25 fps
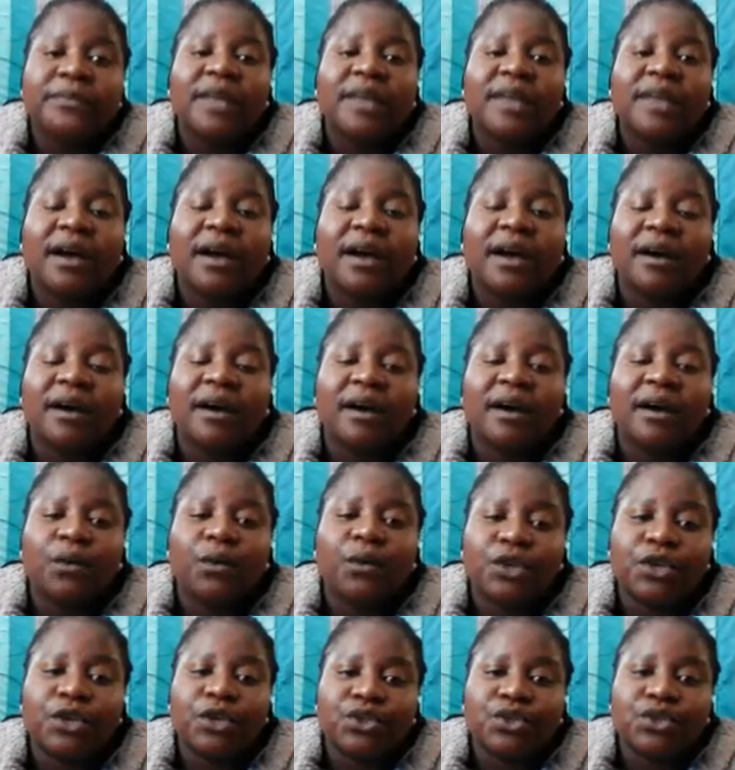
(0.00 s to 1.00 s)

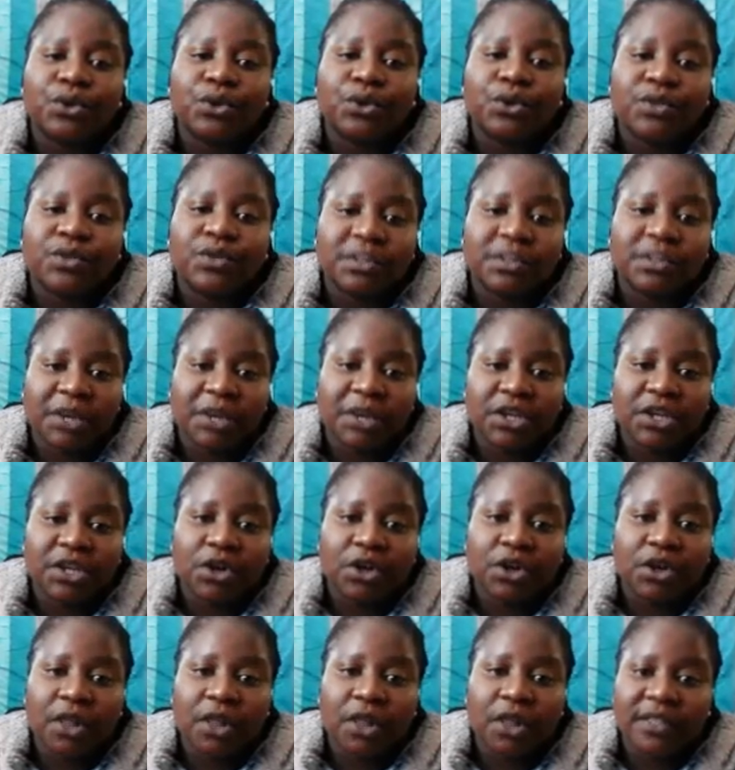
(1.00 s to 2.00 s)
west coast
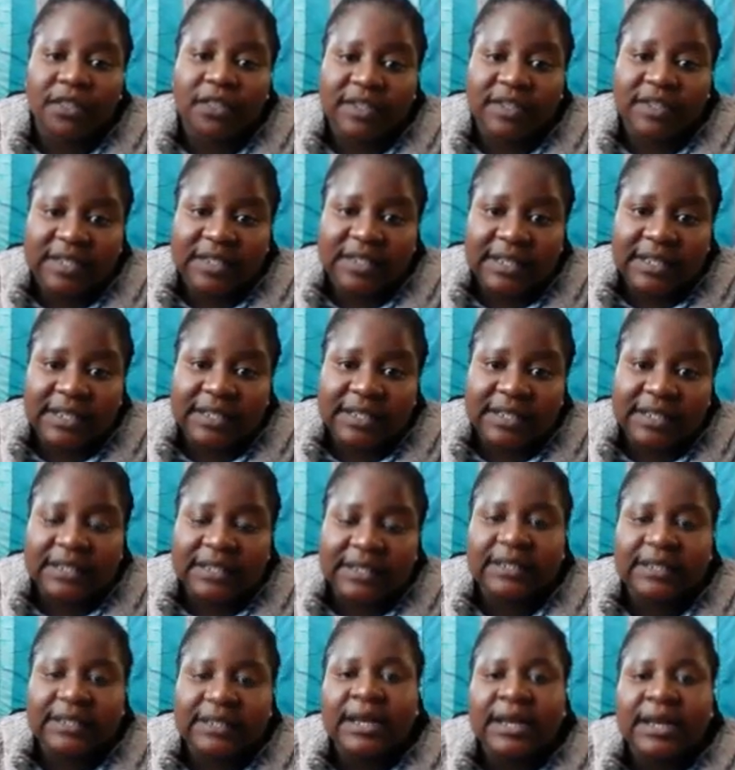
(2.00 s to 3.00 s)
depending on the
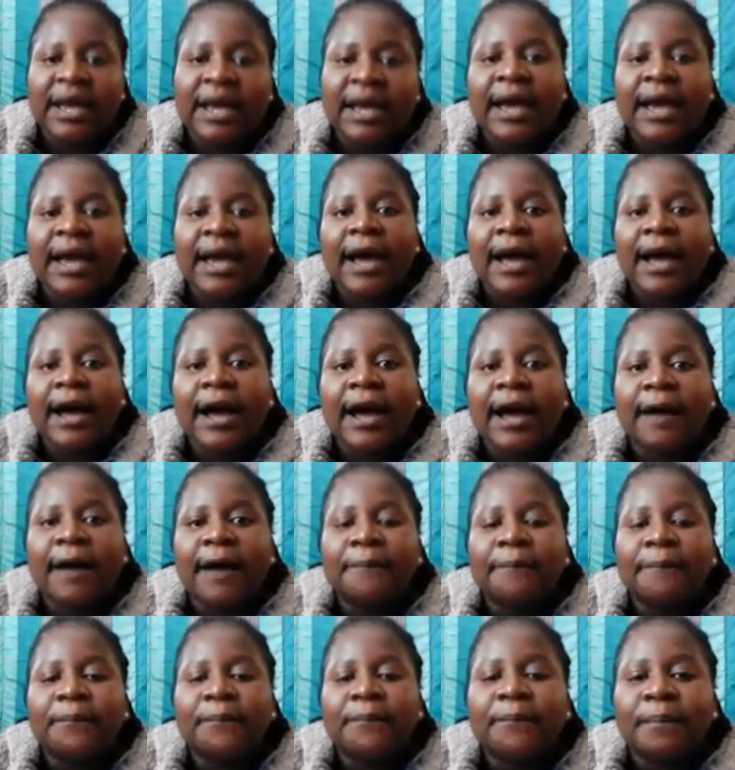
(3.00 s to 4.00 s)
season.
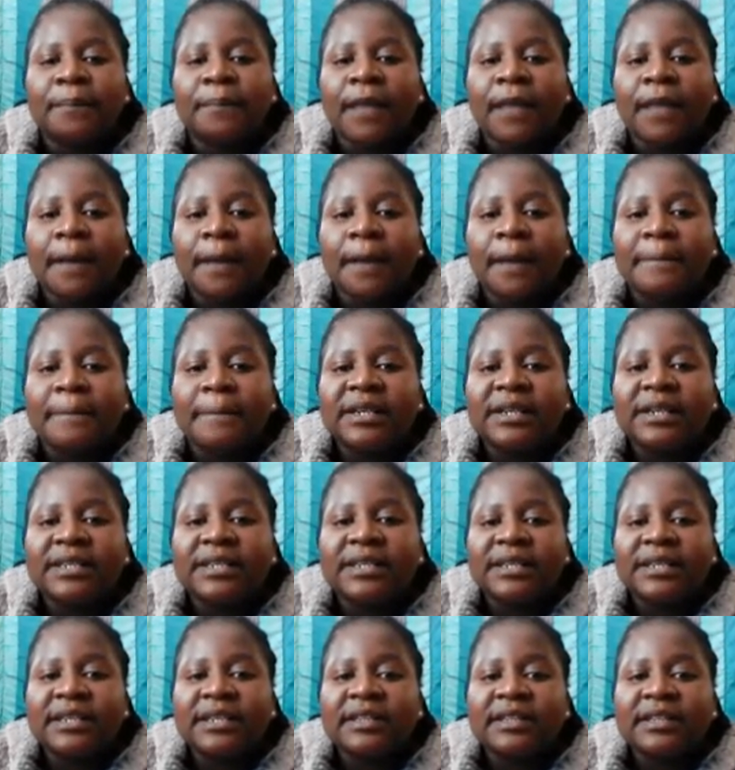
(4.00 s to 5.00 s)
But
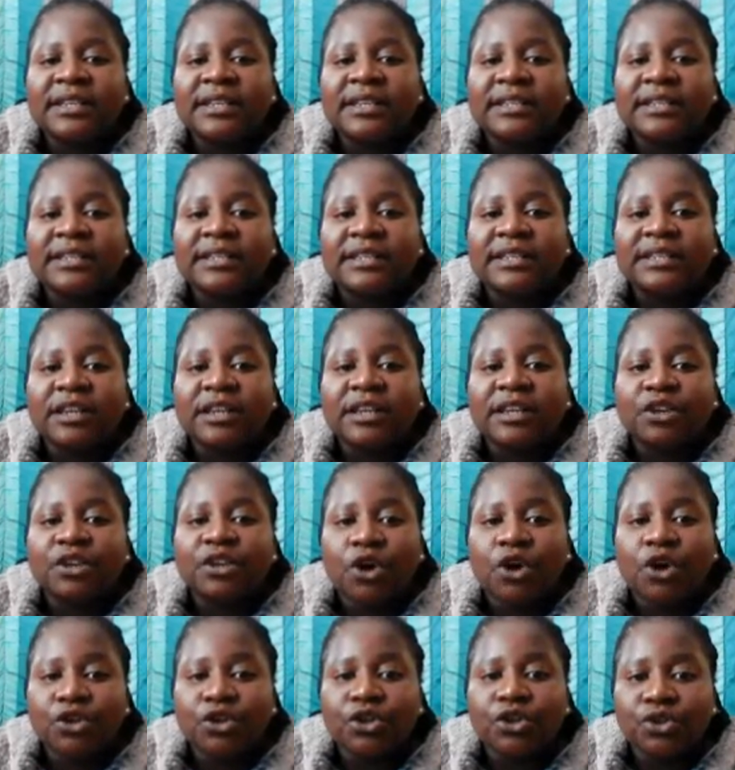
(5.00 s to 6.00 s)
these
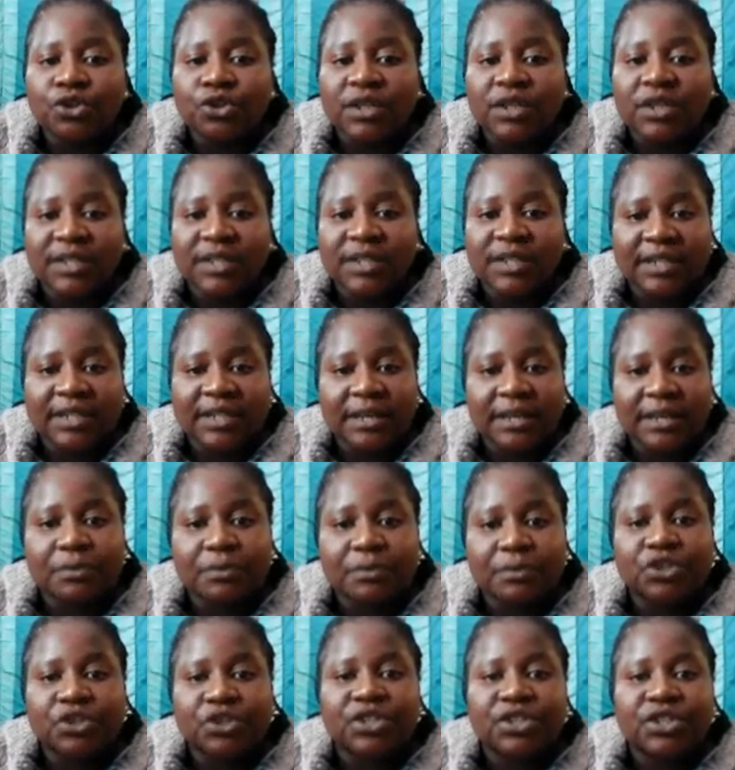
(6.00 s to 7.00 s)
contrasting
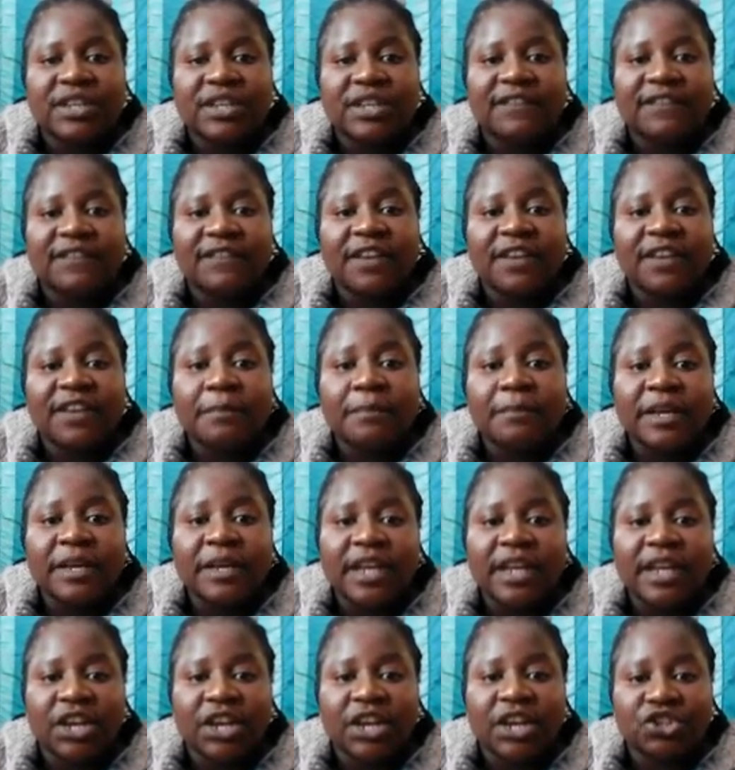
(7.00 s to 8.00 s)
temperatures have
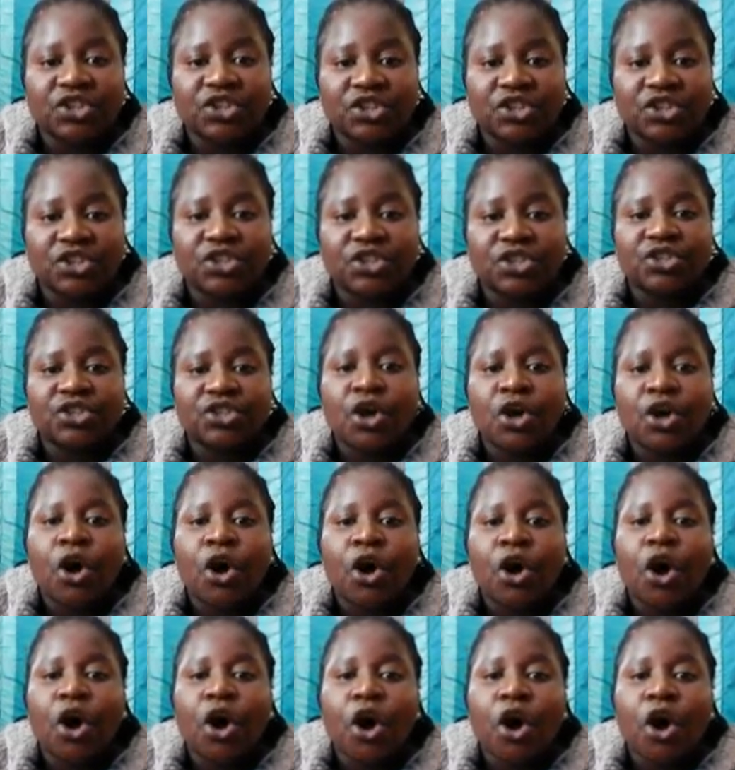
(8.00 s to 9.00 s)
implications
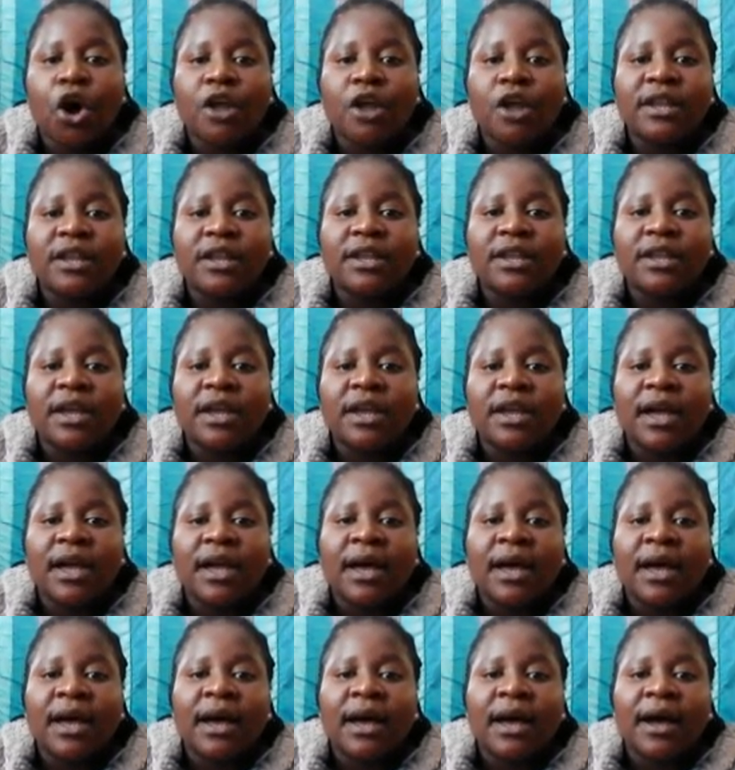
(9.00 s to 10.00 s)
on
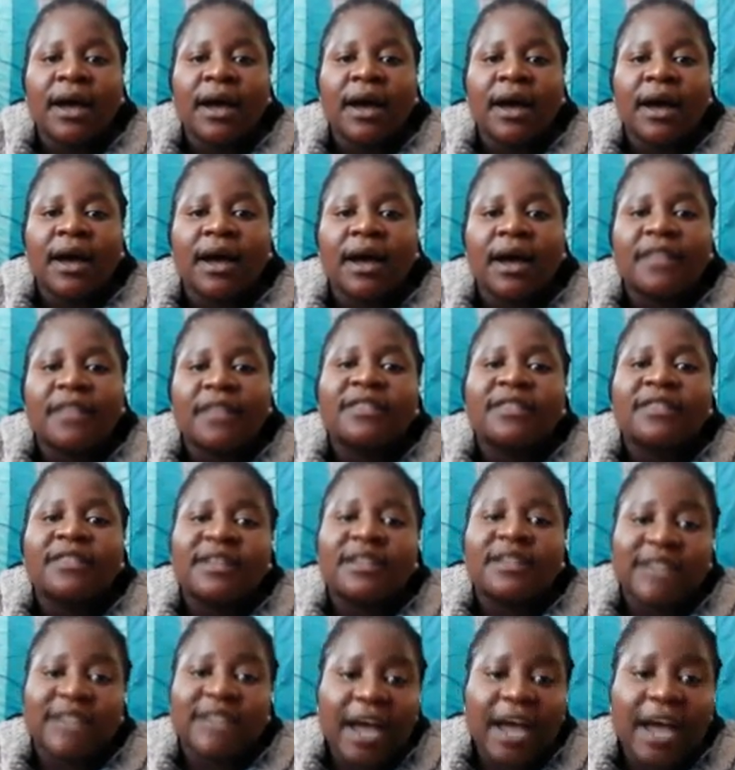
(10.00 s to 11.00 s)
the
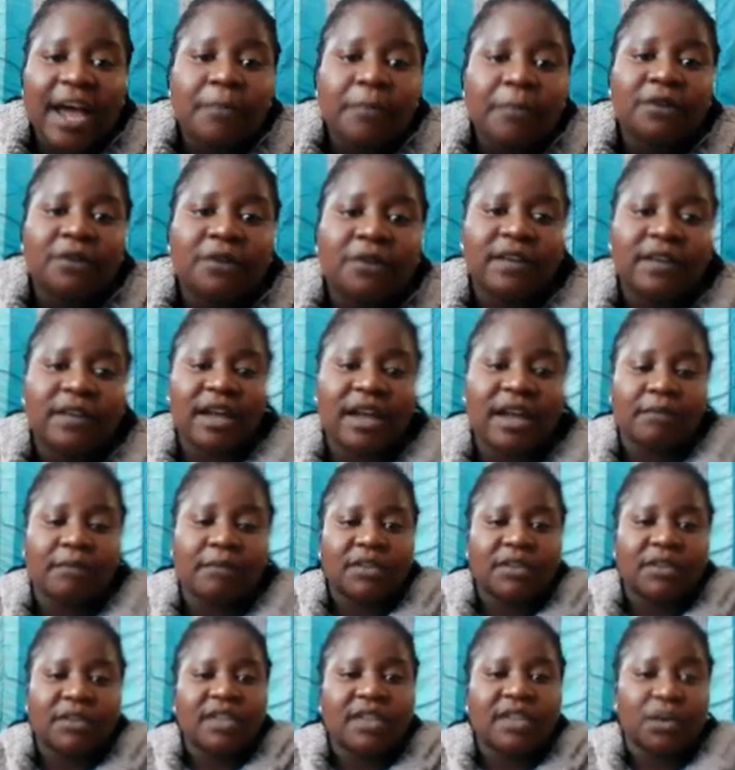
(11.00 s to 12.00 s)
type of
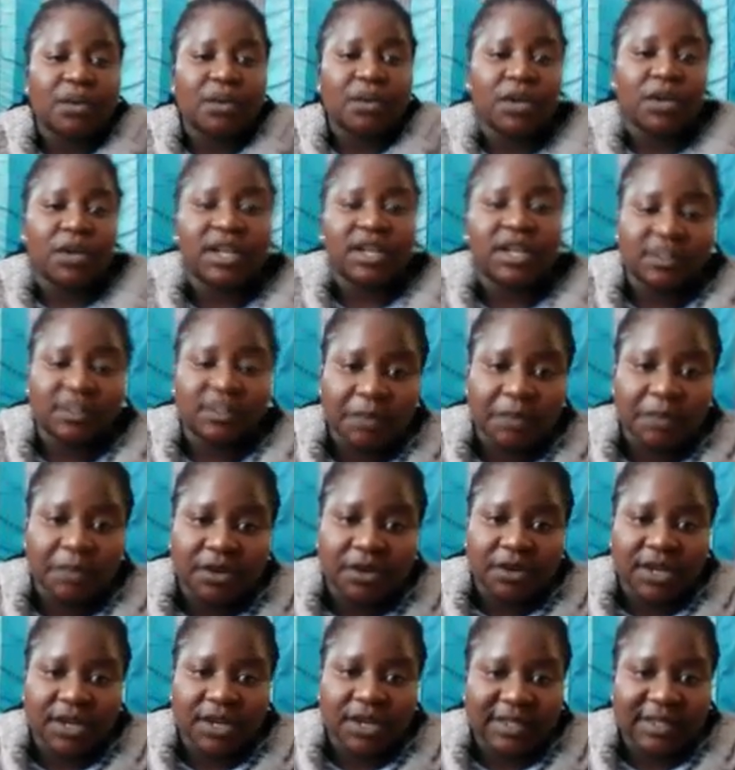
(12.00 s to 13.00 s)
climate that we
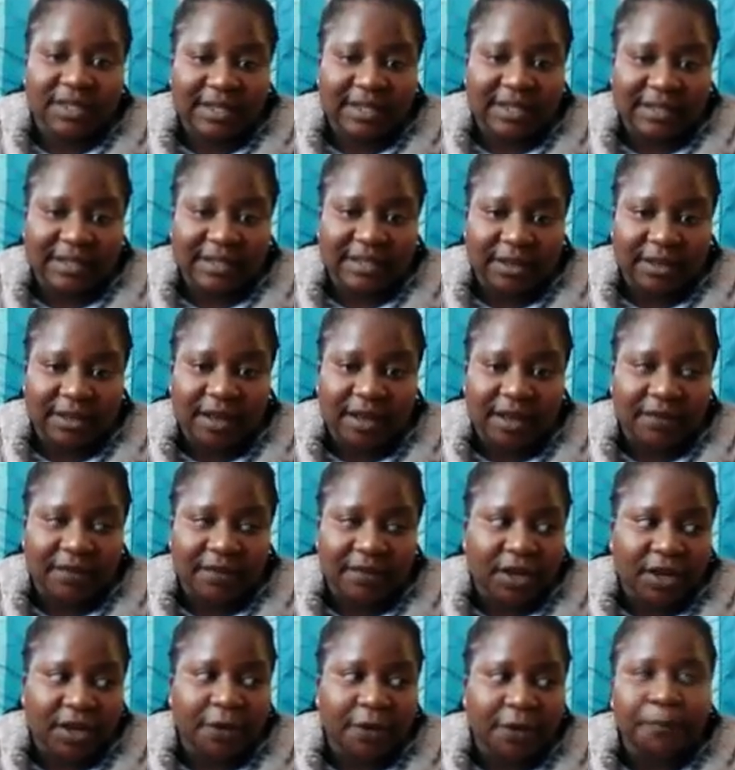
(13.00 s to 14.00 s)
experience in South
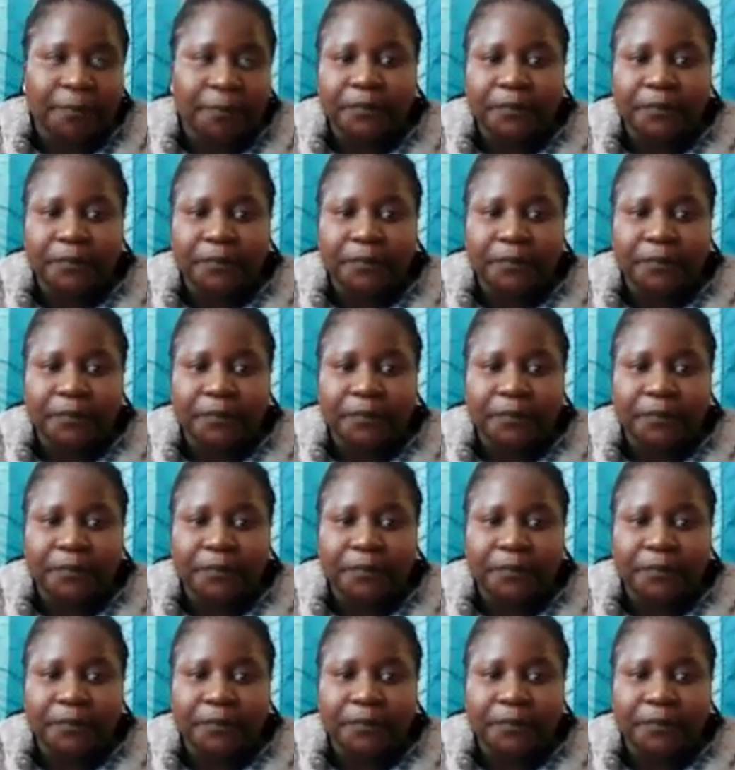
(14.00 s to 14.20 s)
Africa.